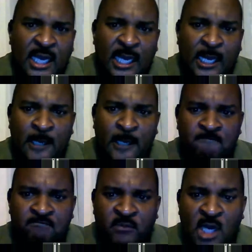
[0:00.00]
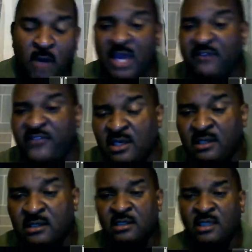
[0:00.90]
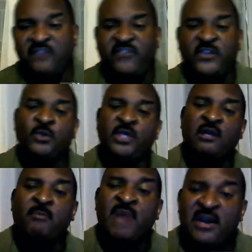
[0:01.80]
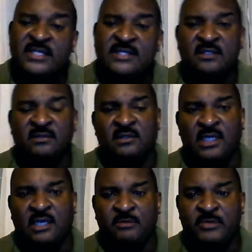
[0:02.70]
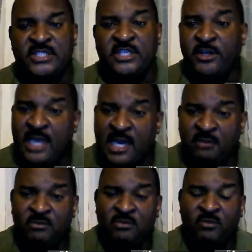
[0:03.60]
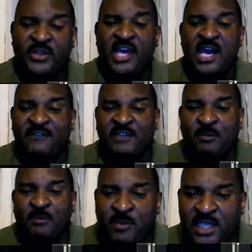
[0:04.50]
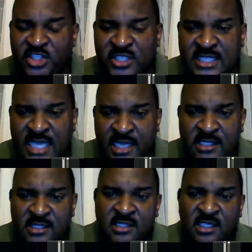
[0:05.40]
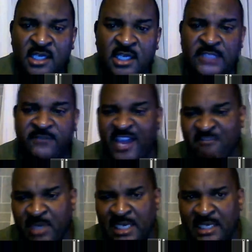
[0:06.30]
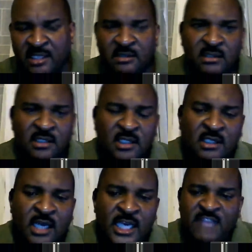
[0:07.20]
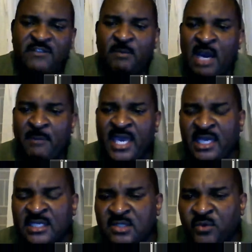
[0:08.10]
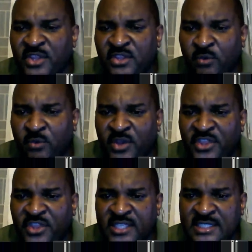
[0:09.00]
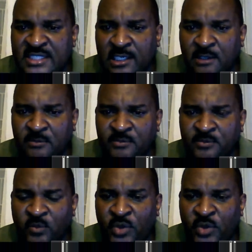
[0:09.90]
However, if you do the comparison, Suriname with half the population size is 5 billion, and even Barbados with the